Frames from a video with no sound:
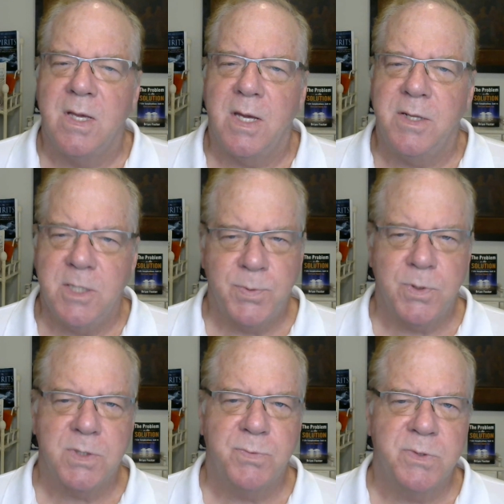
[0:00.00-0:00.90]
And this
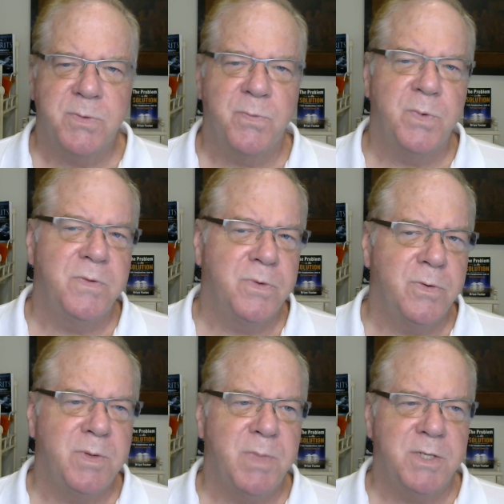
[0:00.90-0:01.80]
person was
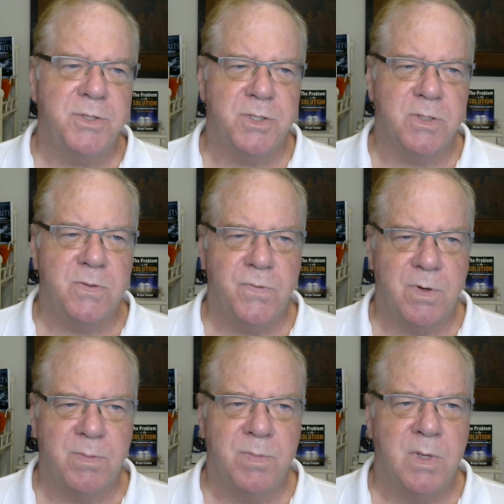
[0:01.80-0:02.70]
reviewing messages
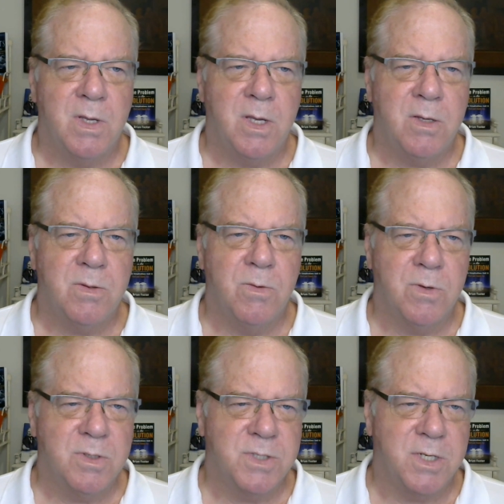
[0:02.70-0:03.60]
from a
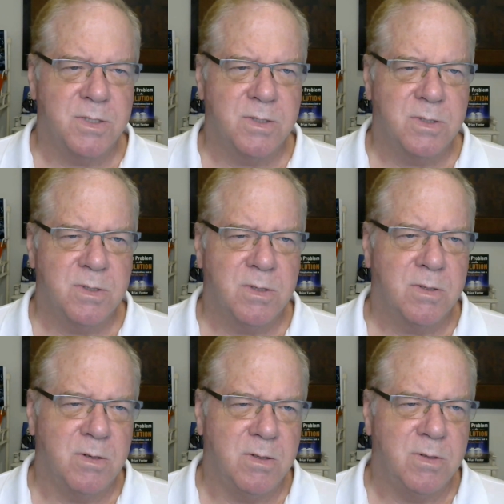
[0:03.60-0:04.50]
organization
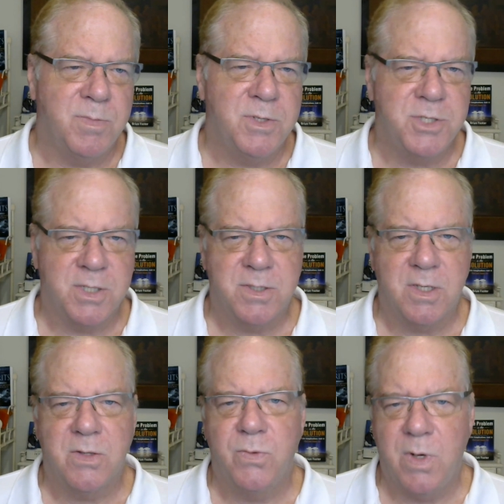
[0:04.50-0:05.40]
called
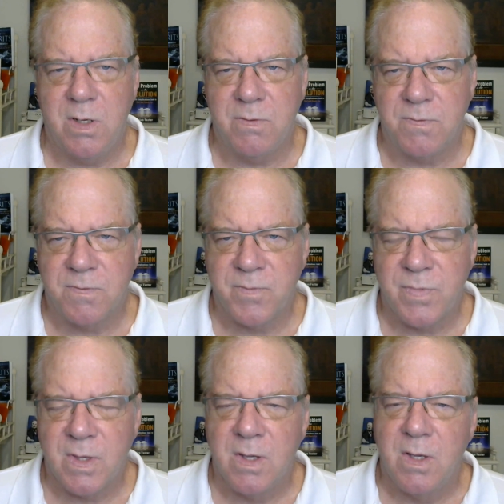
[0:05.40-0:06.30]
Majestic 12.
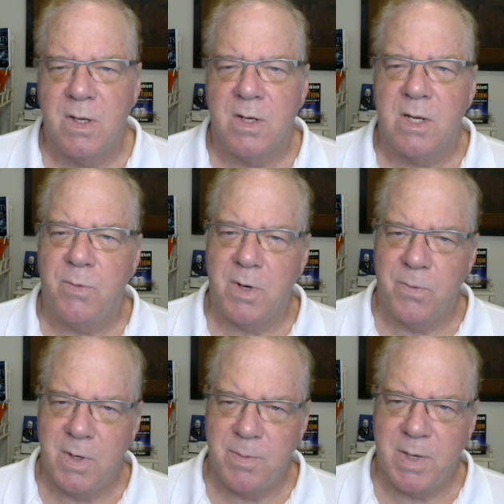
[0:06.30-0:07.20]
Now, what I
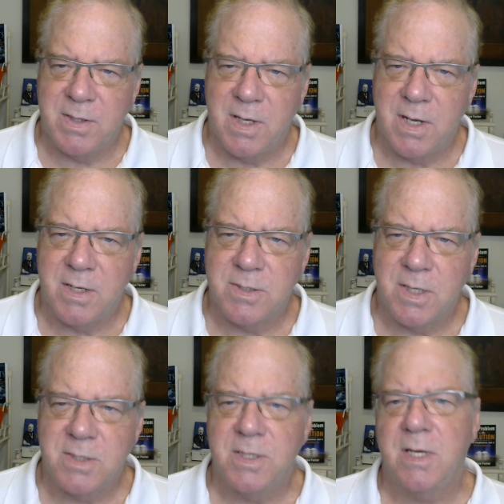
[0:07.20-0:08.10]
read about that is
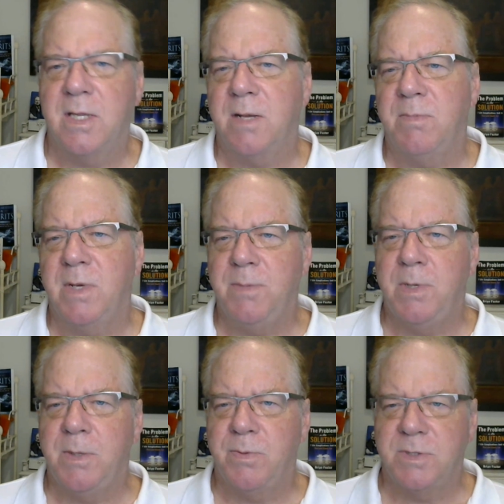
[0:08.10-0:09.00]
they say that many
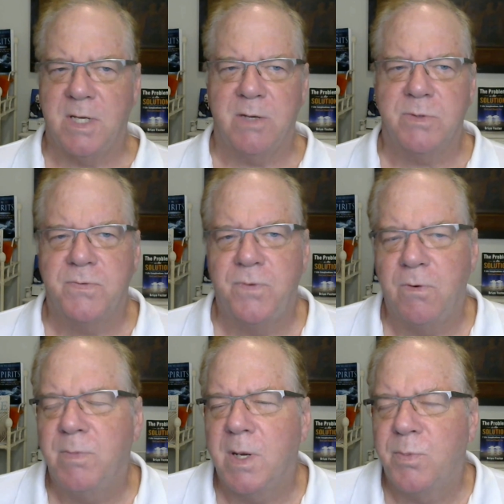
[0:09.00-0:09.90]
people say it was
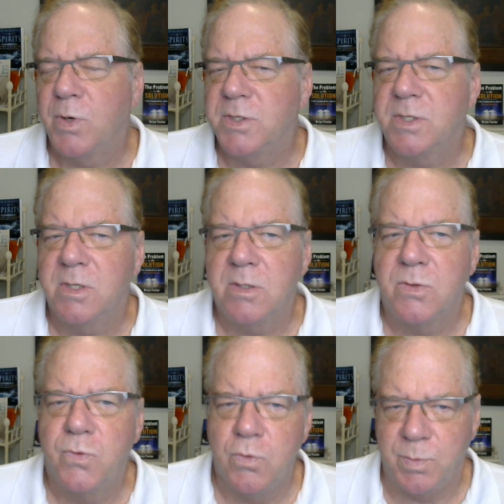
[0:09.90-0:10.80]
formed by President
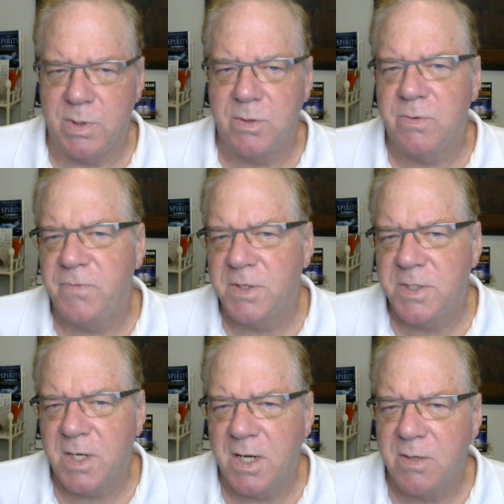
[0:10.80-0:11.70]
Truman to
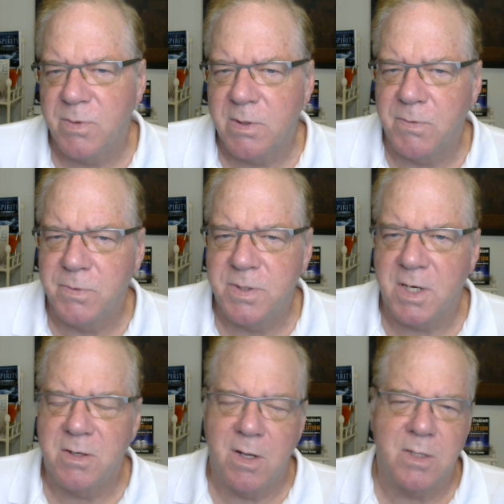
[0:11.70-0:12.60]
investigate and recover
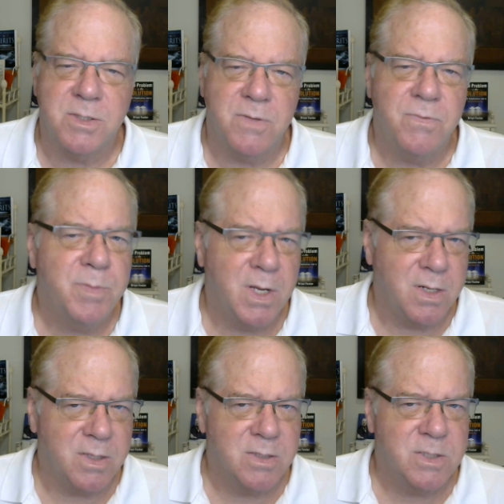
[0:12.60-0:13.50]
technology from
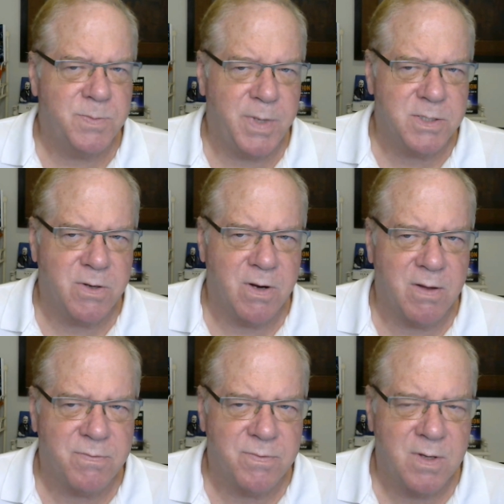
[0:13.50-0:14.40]
alien spacecraft.